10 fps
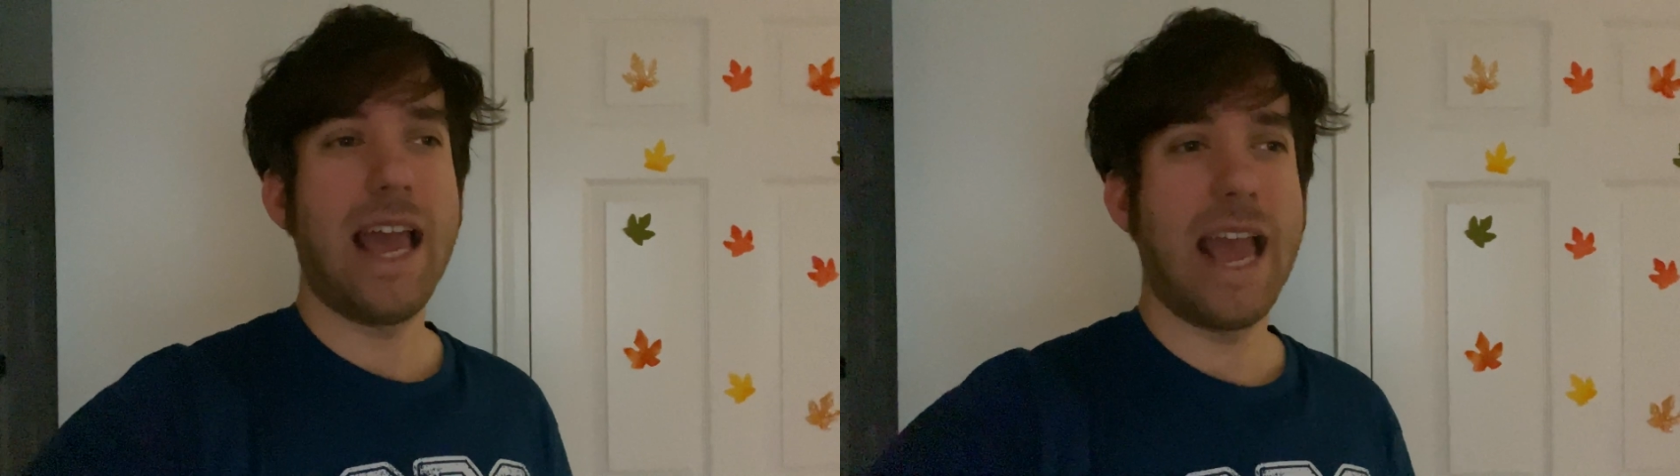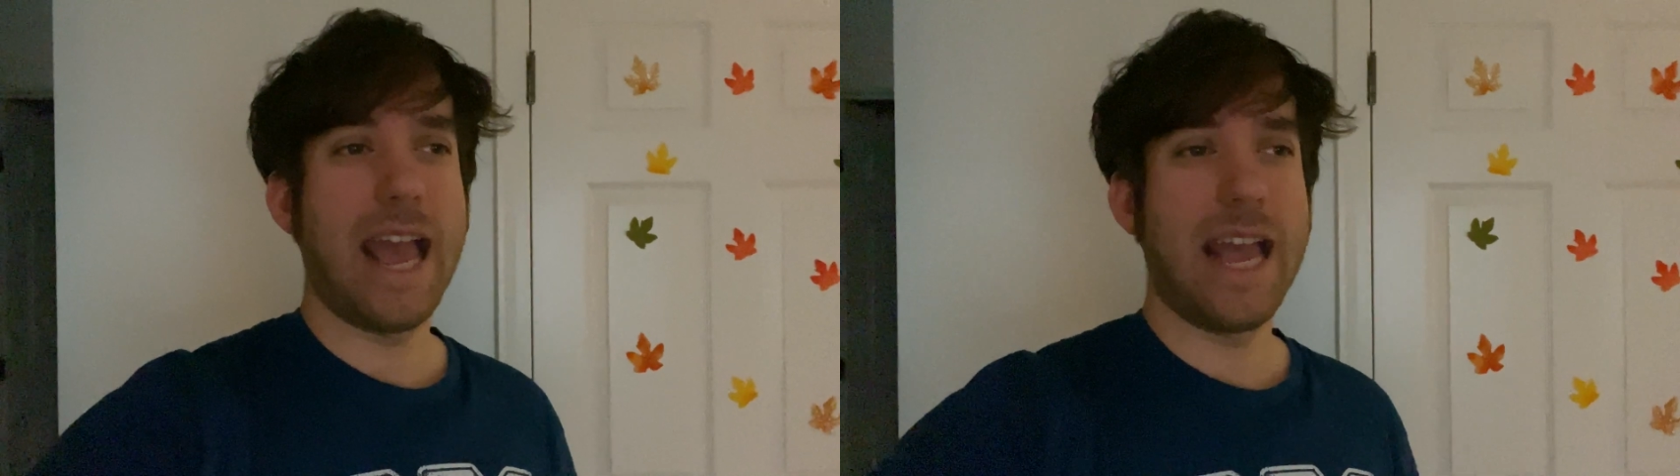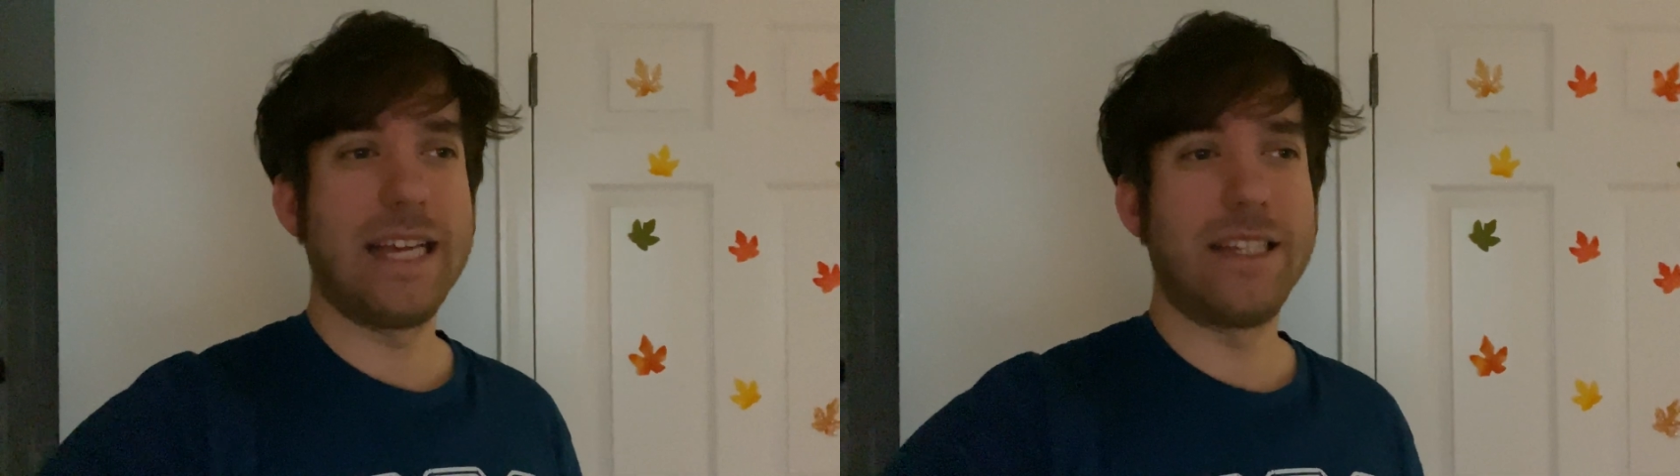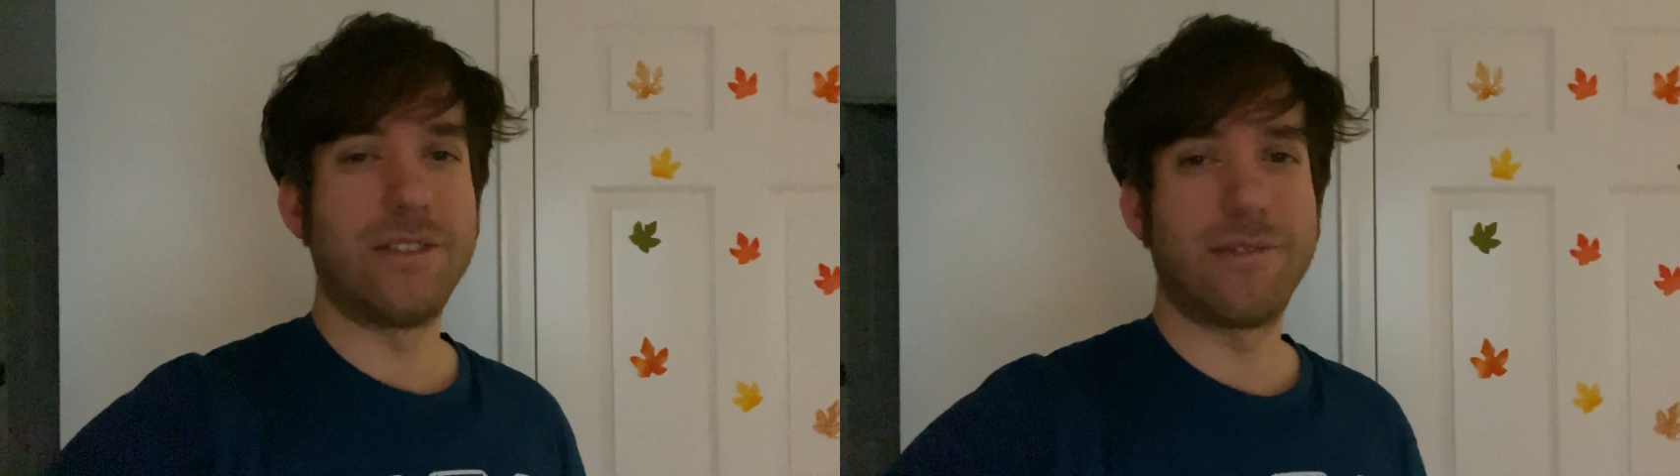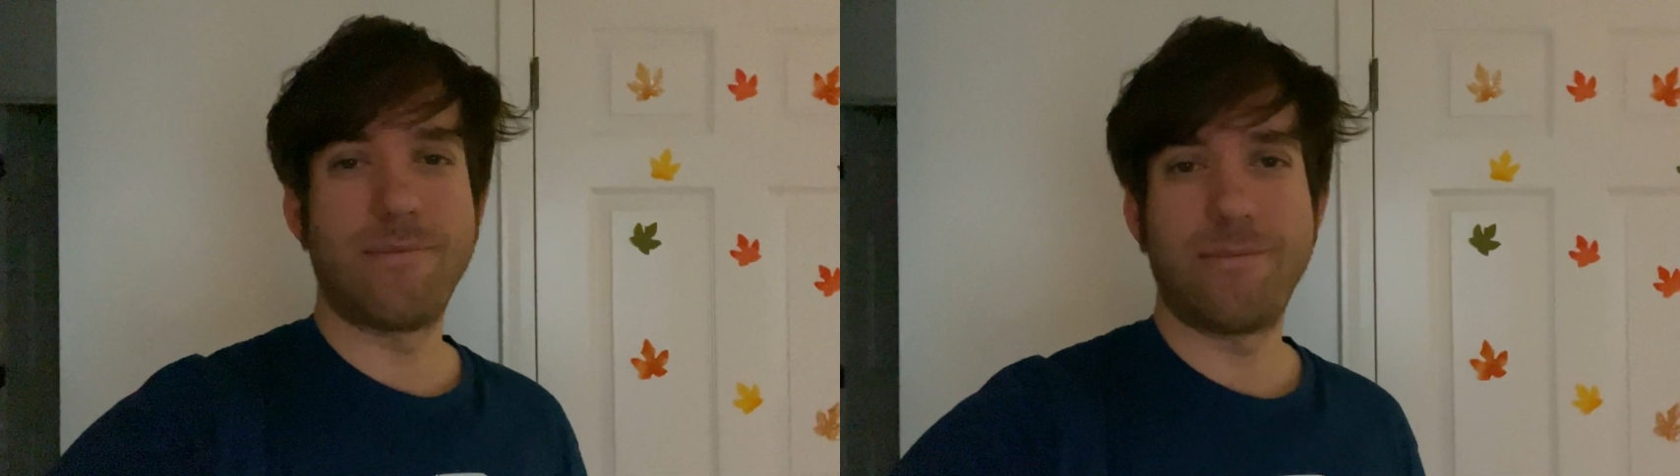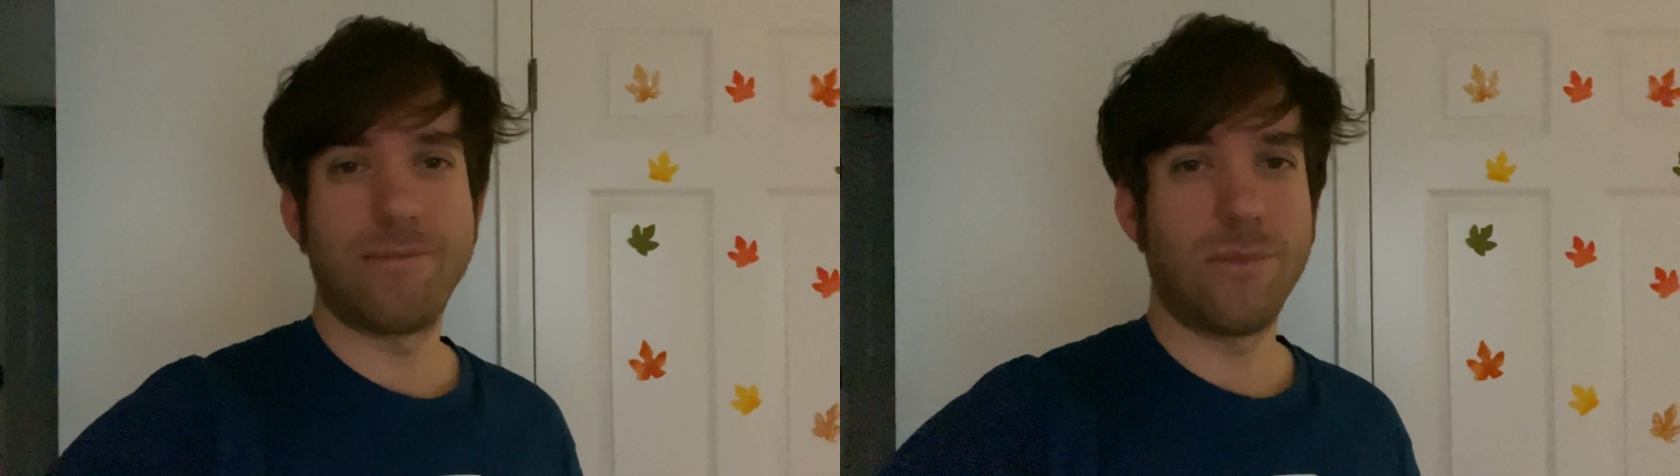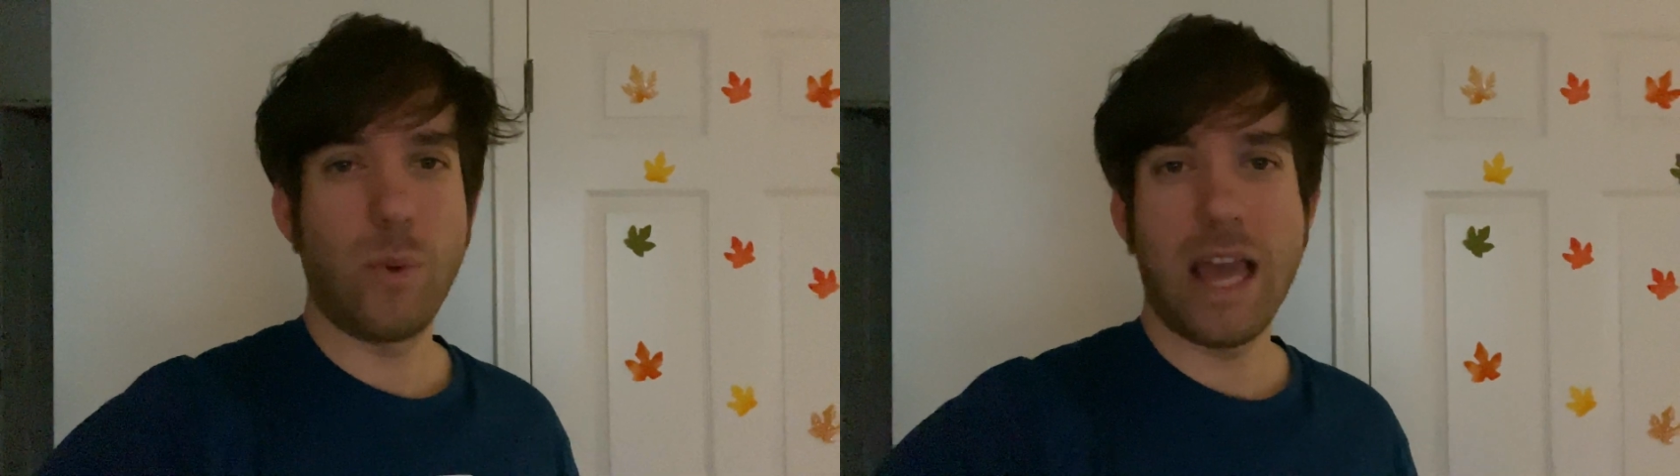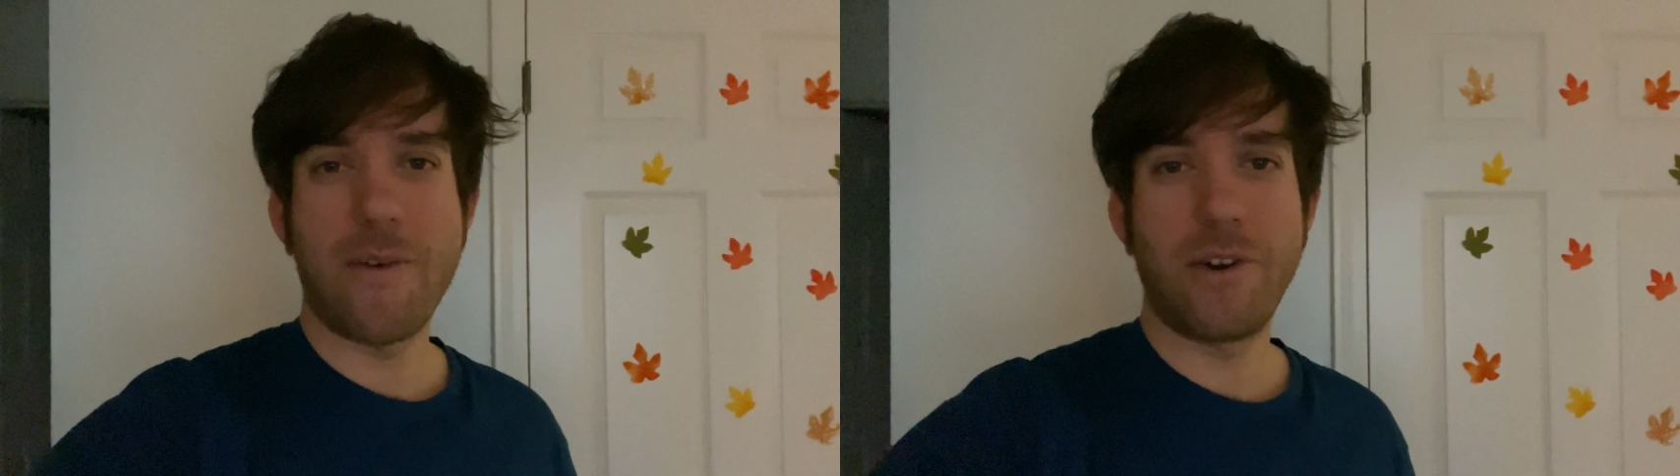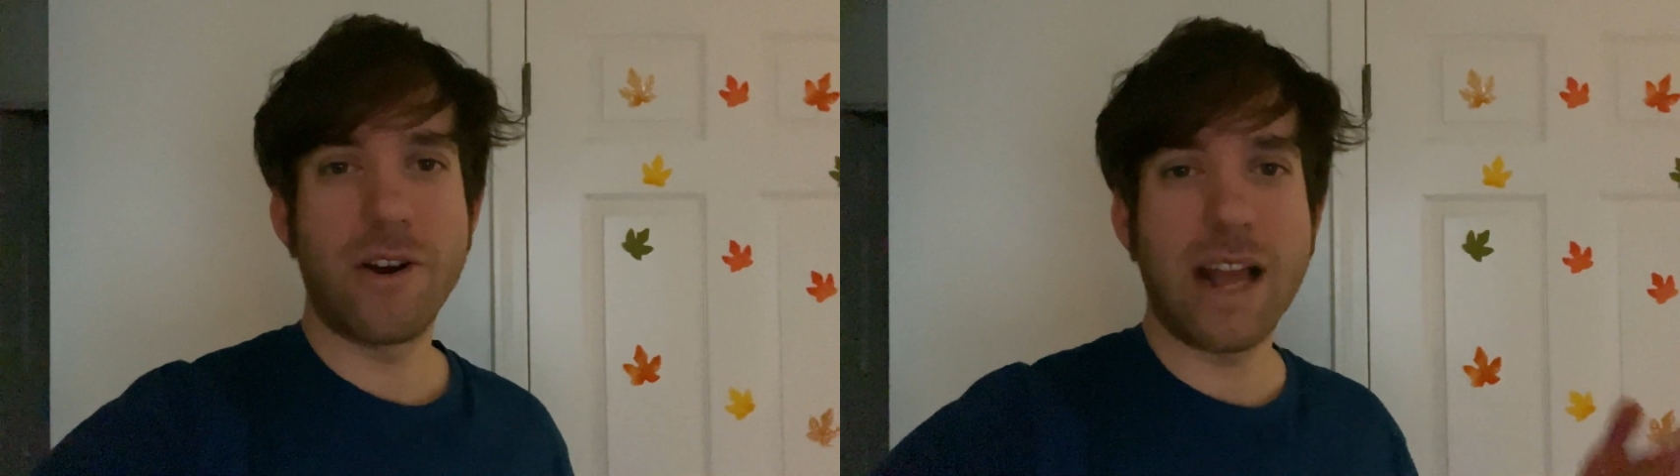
and we haven't heard